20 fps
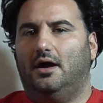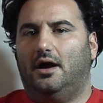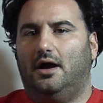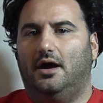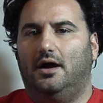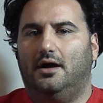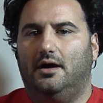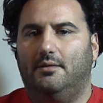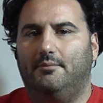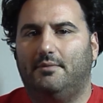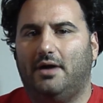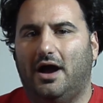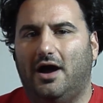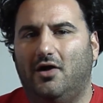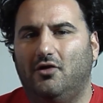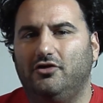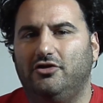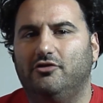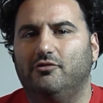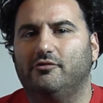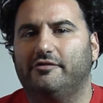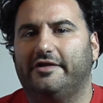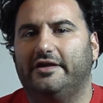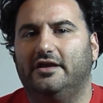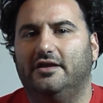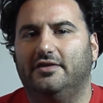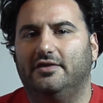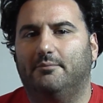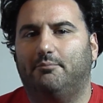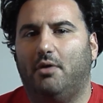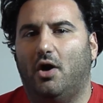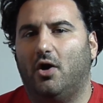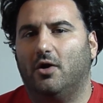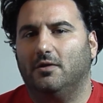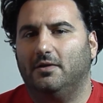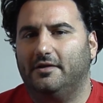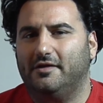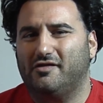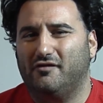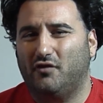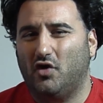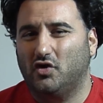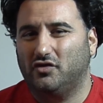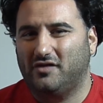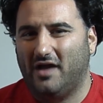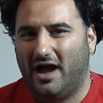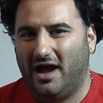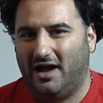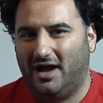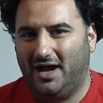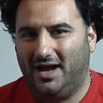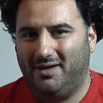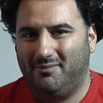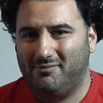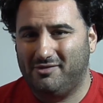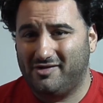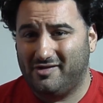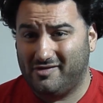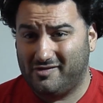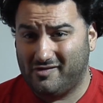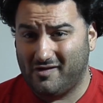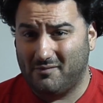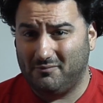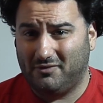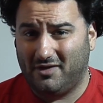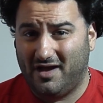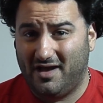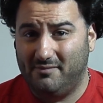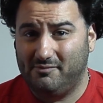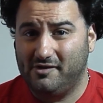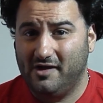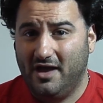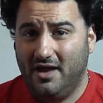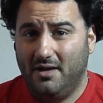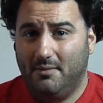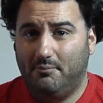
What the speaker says: I'll use it in the parlance of our times sometimes,